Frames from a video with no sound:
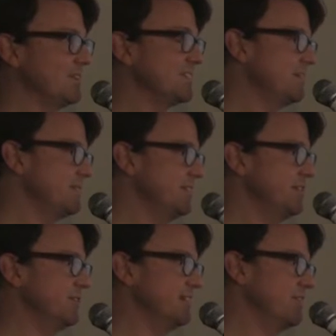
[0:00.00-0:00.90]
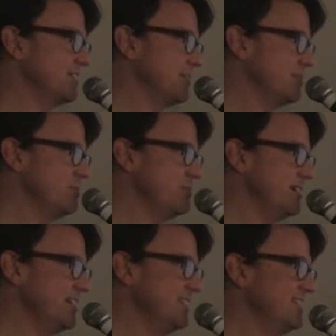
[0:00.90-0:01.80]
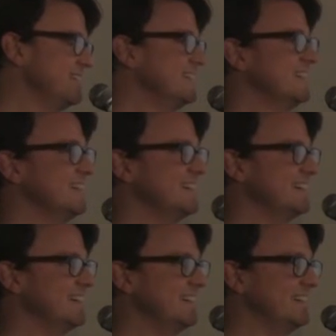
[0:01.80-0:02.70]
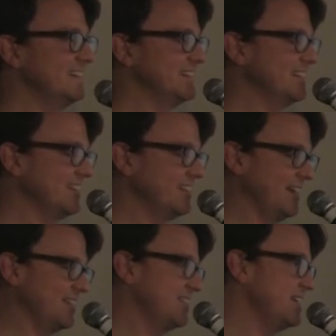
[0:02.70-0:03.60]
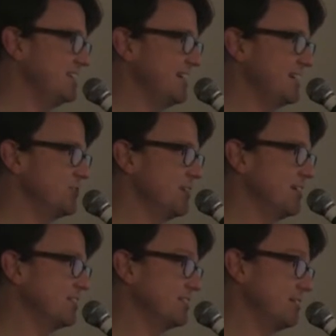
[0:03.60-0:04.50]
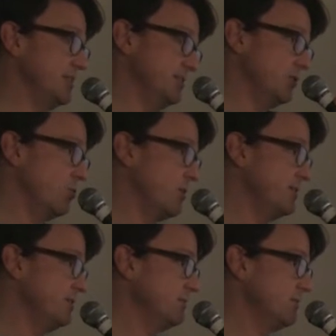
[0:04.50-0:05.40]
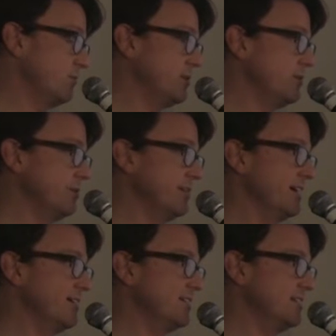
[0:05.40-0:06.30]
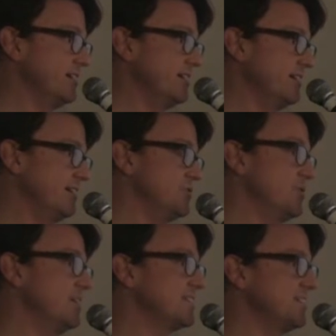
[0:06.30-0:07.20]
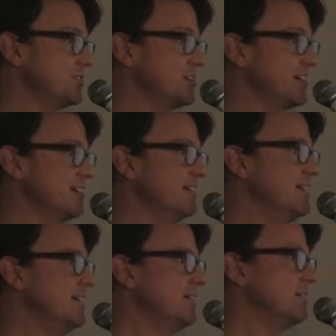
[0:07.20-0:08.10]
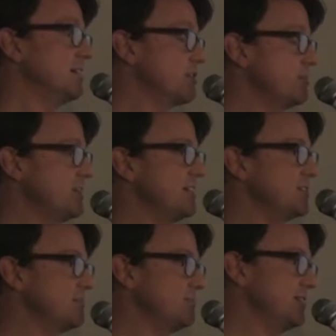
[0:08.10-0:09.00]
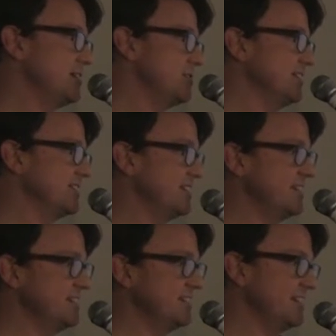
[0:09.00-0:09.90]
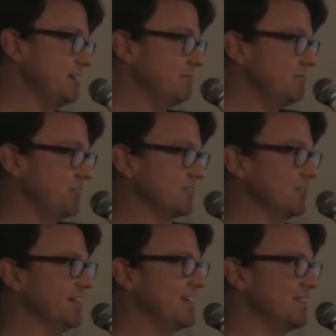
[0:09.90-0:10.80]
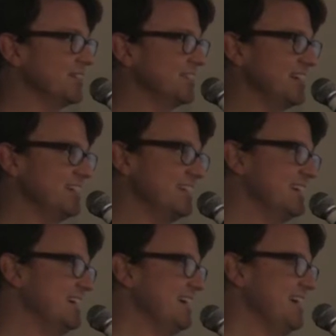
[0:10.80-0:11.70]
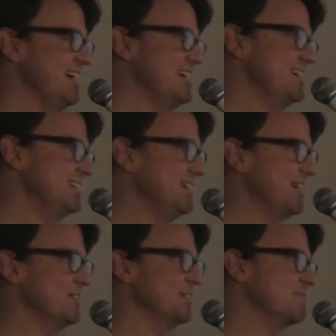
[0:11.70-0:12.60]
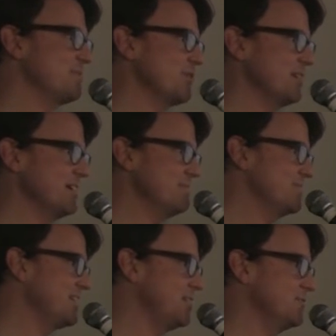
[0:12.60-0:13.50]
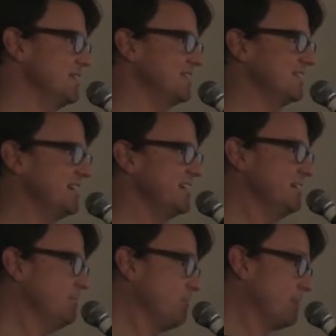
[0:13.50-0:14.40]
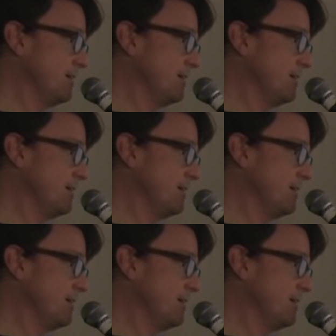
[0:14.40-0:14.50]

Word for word: accept, you know, they've accepted a bid, uh, they sent the address. I mean, the one, the one hole there is that an address gets shared. So they could potentially send a physical letter saying, hey, download this program, sign over this thing.